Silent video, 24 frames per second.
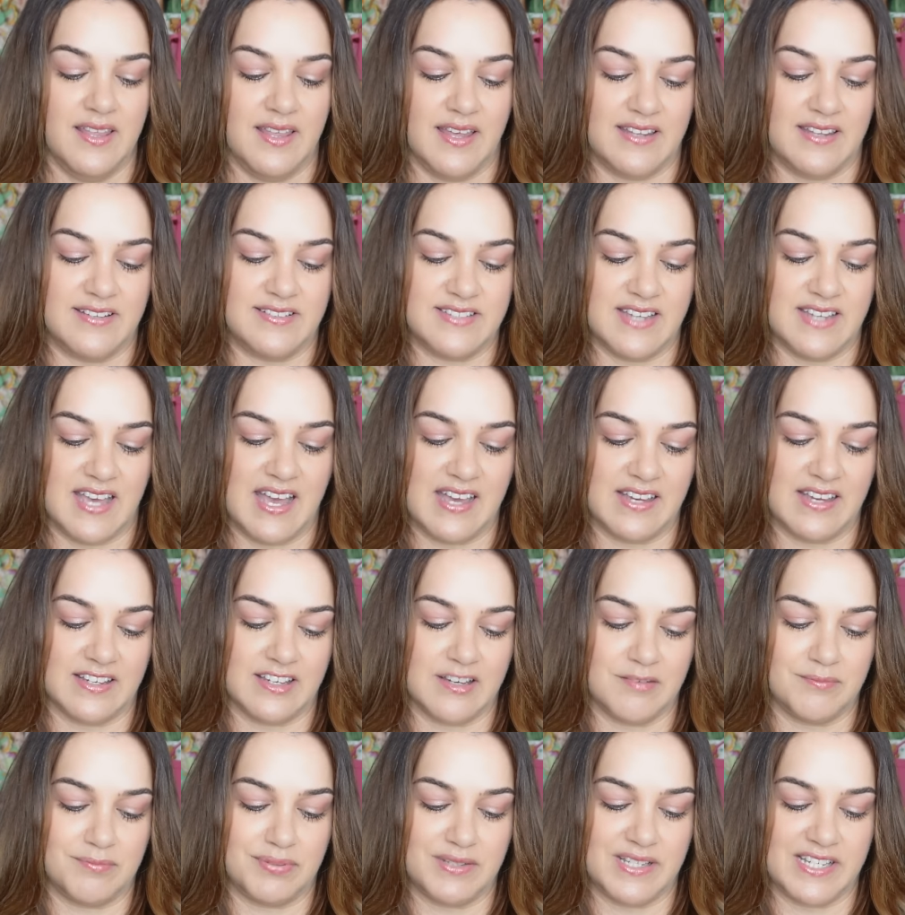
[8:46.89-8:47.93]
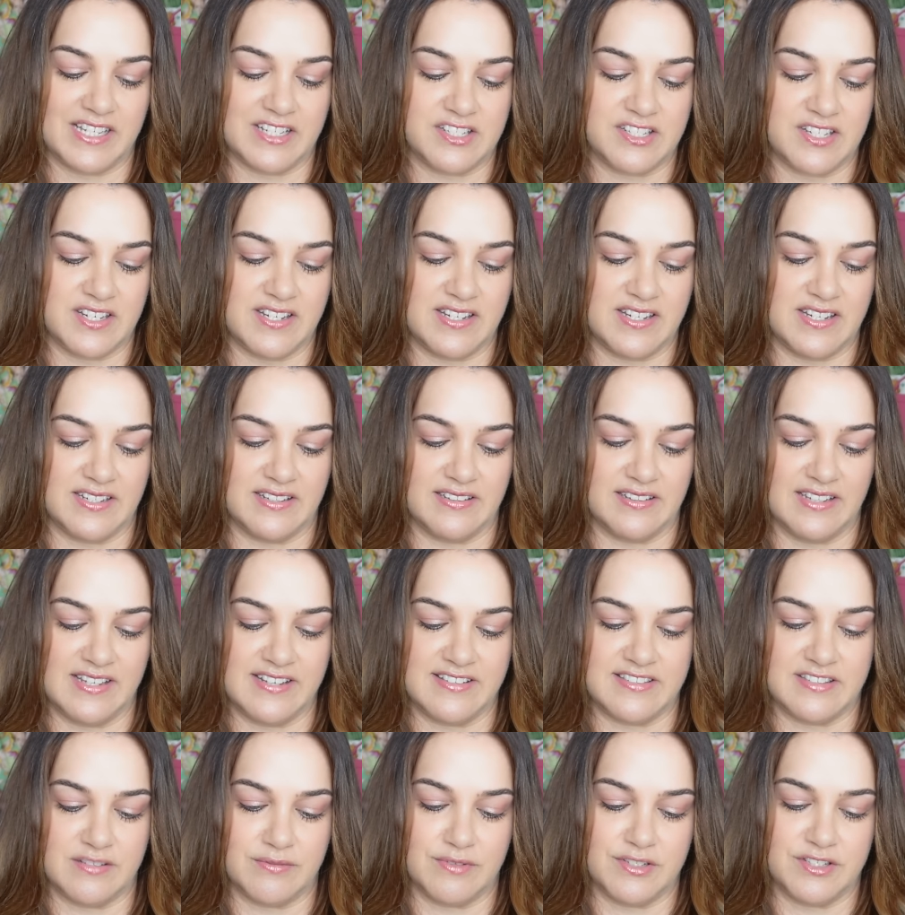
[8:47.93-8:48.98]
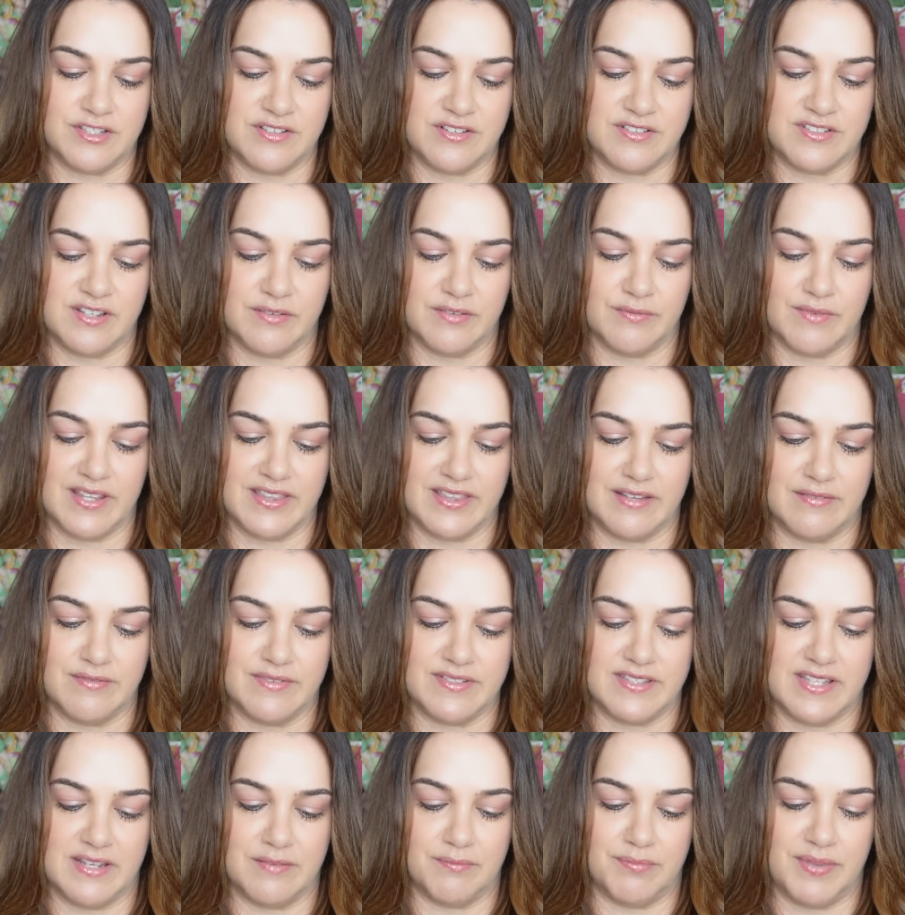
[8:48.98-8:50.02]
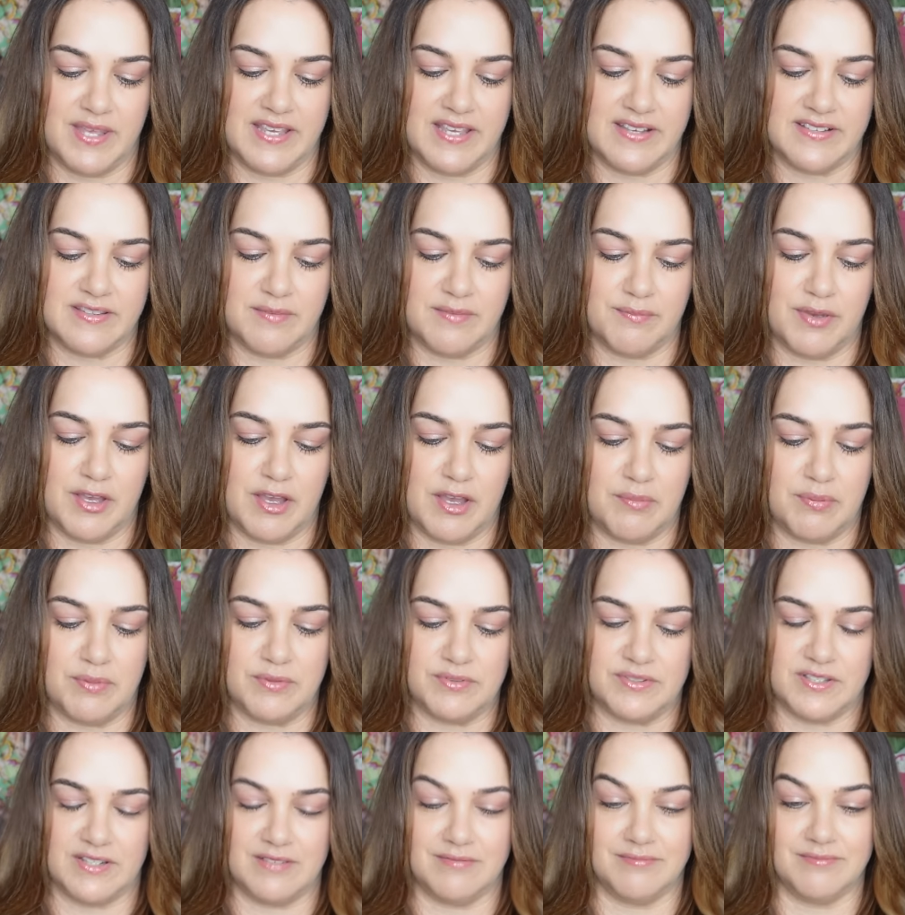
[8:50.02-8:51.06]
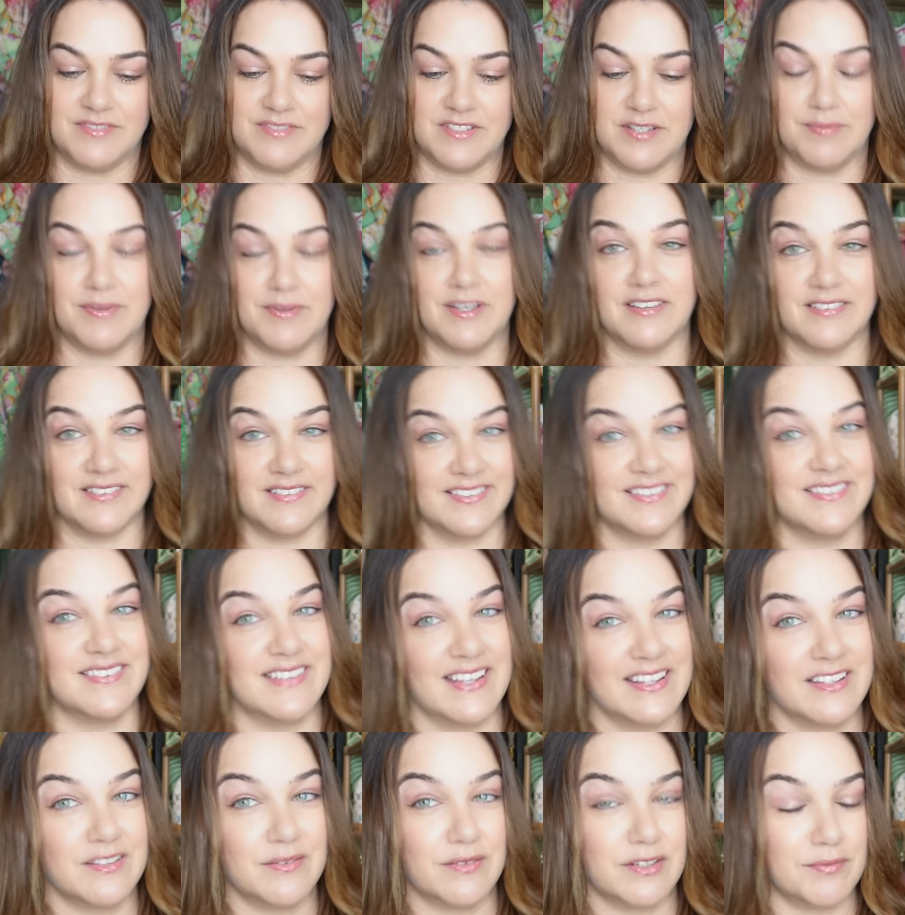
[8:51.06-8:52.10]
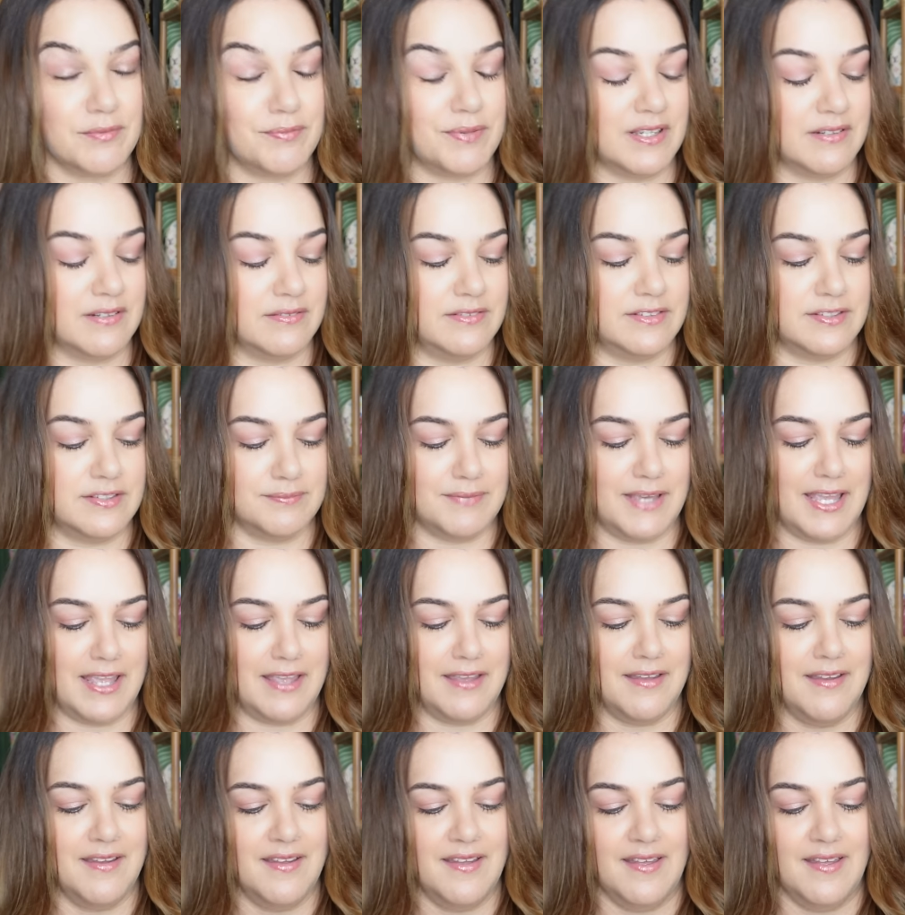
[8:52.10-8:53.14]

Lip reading: a dark complexion, and Lisa was using one that was in pinks and purples, and to be honest, that's what appealed to me.